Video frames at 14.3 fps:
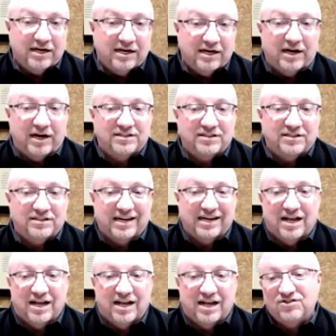Uh,
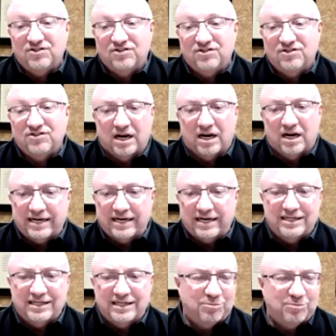interesting enough,
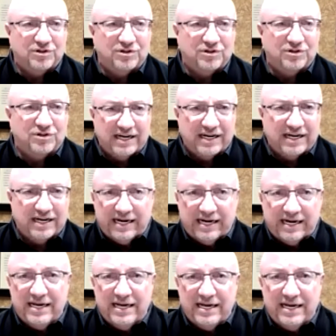Suddenlink didn't present
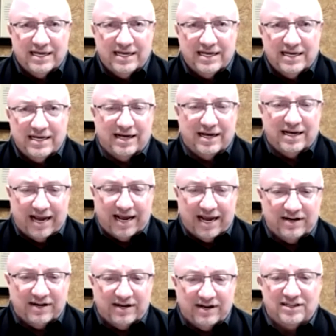any uh,
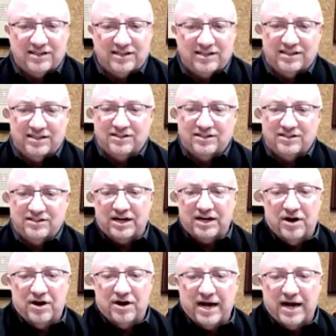evidence at this
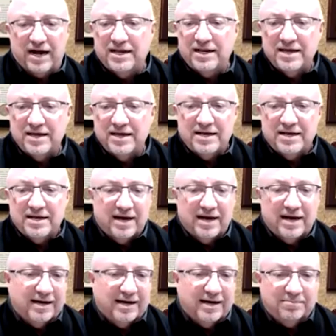hearing
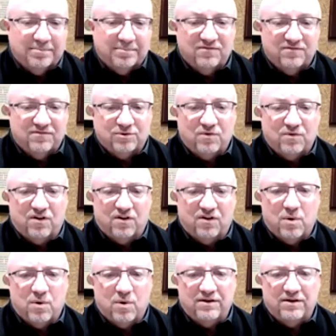um, for, for
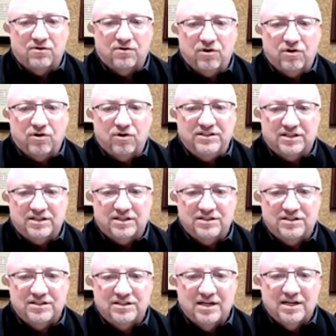whatever reasons.
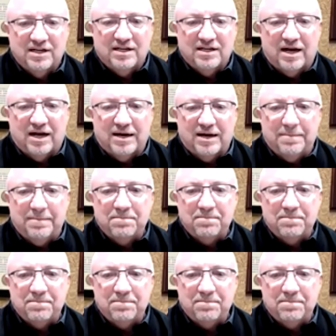Um,